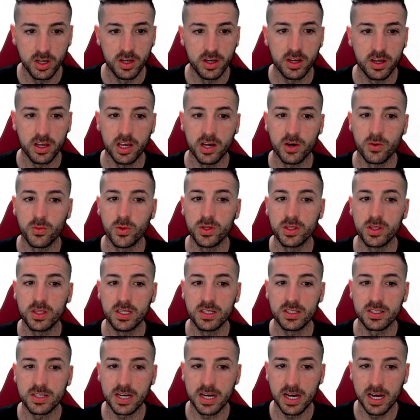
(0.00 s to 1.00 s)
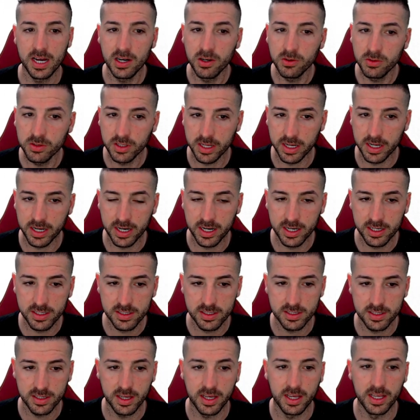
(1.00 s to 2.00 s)
And what this count does,
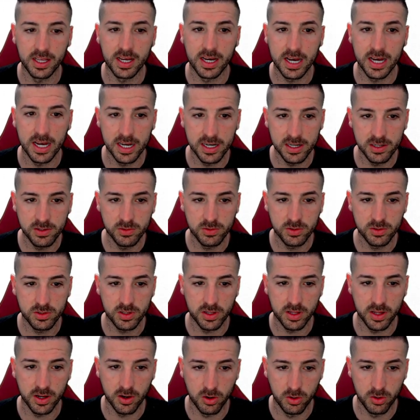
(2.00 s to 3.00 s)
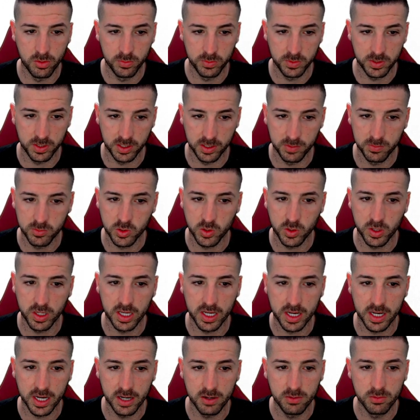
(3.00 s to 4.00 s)
it counts the home team. So it
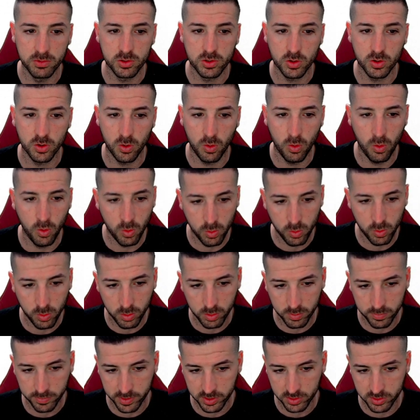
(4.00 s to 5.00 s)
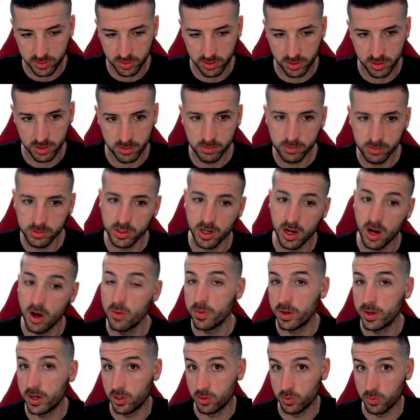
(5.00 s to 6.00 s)
counts all of these rows. How many
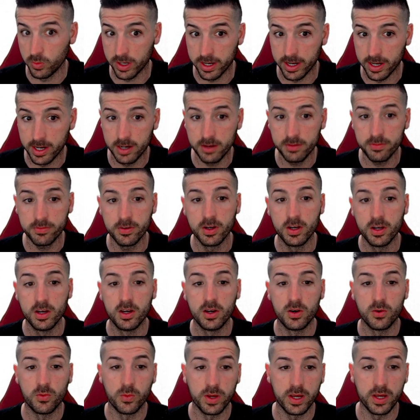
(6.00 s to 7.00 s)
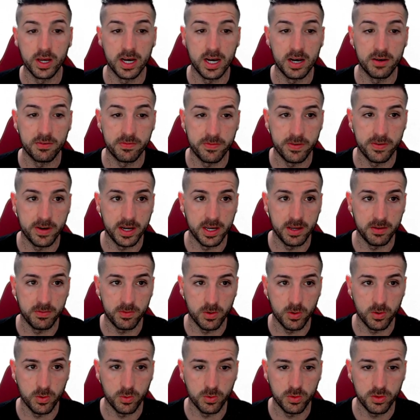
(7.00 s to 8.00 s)
do we have? We have
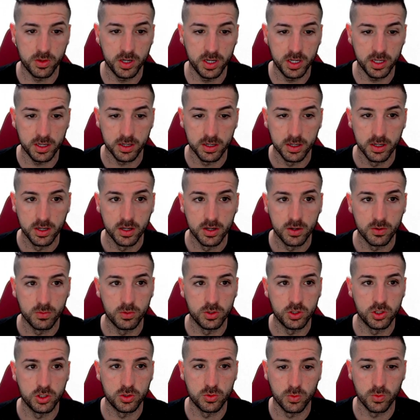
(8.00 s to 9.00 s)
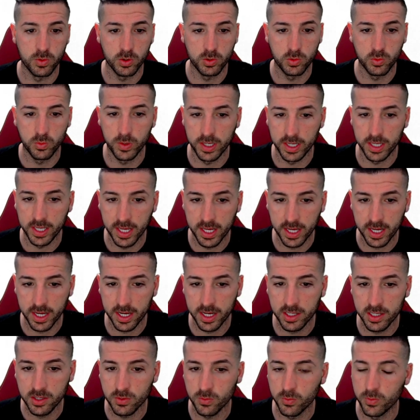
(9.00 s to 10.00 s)
503, which is what we
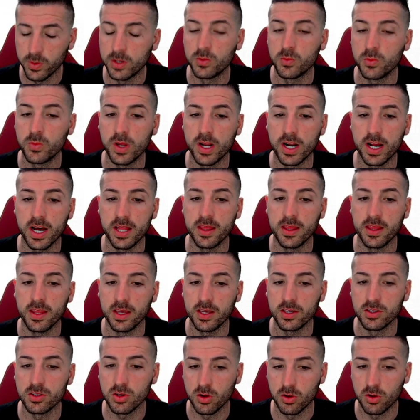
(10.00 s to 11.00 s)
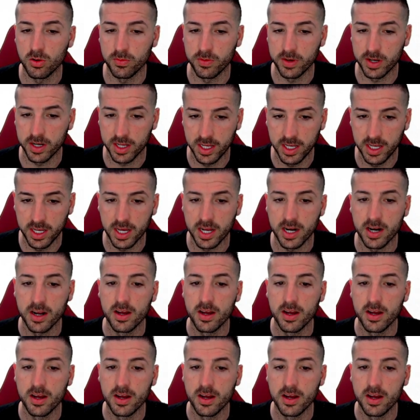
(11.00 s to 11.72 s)
get when we run this over here.